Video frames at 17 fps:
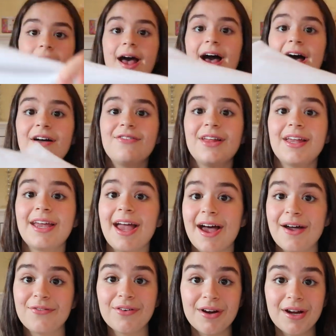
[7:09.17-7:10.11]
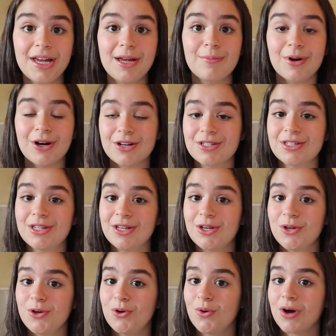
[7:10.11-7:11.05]
I feel like every
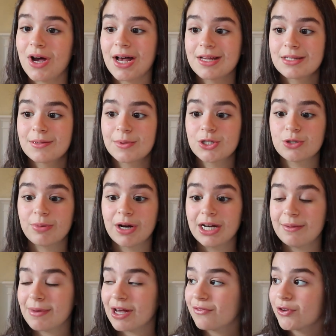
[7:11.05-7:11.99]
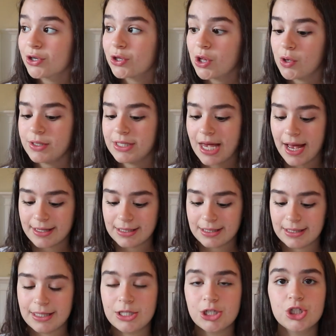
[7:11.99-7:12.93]
person who has a bunch of Brandy Melville clothes
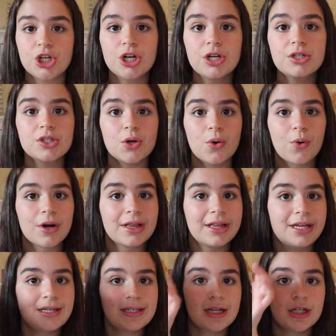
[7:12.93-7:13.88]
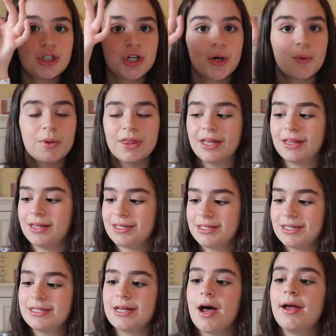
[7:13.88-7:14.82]
has this shirt, or at least a shirt with like
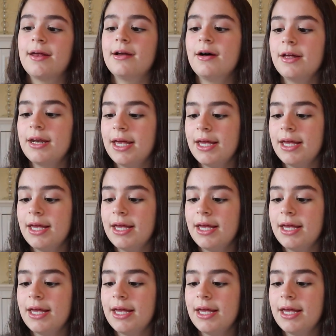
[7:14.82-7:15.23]
this design on